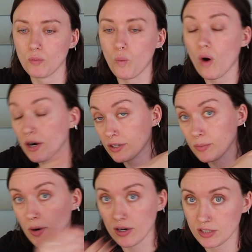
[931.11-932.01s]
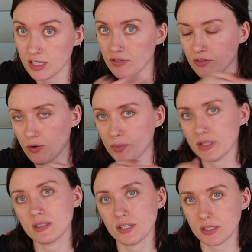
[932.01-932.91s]
water part of the
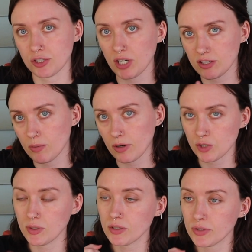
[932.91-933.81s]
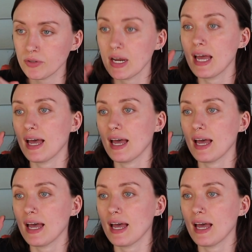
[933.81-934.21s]
formula to extract the marshmallow root,